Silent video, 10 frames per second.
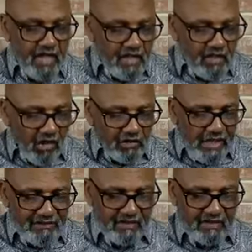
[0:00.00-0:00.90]
He
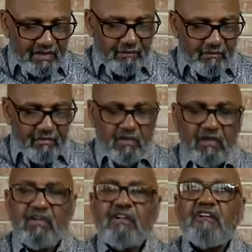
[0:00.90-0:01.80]
called out to them,
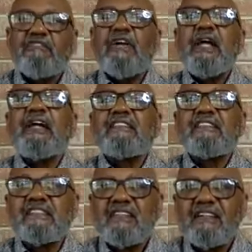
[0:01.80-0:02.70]

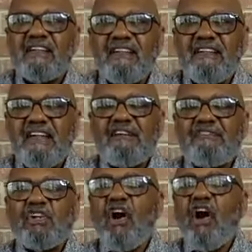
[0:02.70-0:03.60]
Friends,
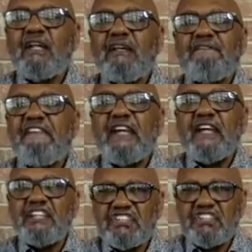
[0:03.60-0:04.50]
have you caught any
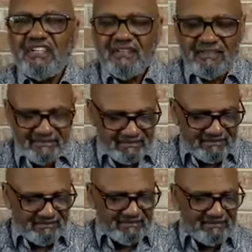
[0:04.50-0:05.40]
fish?
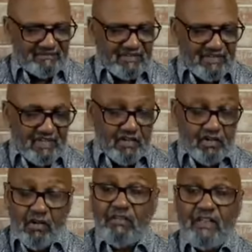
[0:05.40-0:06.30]

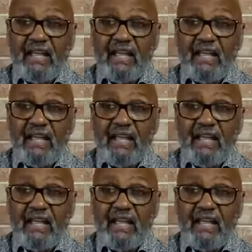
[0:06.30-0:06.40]
No,